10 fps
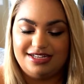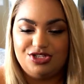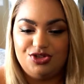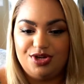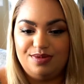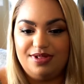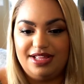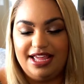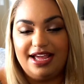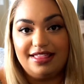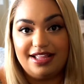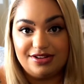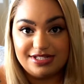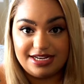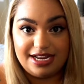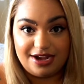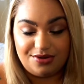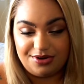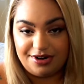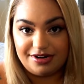to complete 1,000
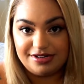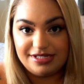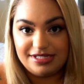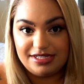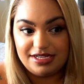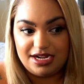hours.